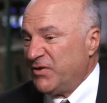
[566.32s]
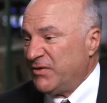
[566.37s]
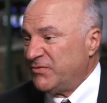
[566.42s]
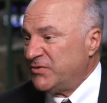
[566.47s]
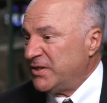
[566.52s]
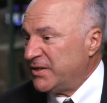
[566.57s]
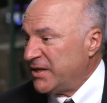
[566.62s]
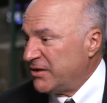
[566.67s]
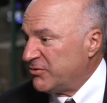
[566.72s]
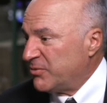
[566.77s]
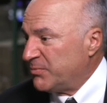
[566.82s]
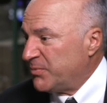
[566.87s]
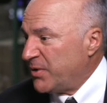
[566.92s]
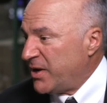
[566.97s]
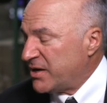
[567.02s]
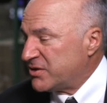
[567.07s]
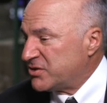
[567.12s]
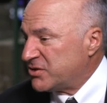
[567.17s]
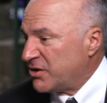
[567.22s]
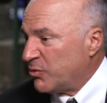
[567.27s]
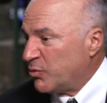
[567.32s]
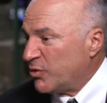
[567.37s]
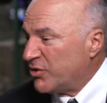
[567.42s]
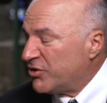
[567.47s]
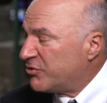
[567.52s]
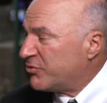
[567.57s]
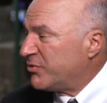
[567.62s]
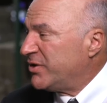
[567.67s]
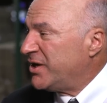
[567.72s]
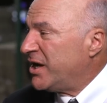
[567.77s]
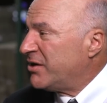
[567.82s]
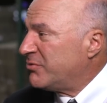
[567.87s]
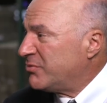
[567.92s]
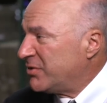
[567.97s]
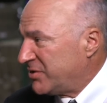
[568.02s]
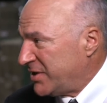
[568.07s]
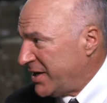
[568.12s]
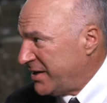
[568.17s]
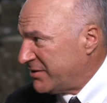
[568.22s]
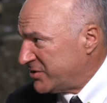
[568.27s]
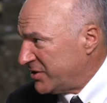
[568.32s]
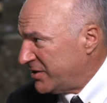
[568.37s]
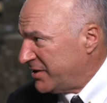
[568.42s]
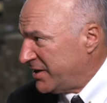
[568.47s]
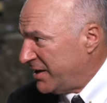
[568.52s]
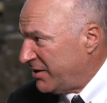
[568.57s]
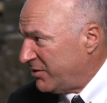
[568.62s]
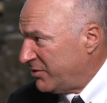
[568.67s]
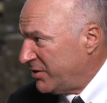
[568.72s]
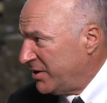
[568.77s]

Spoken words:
$1,500 are worth $300,000 now.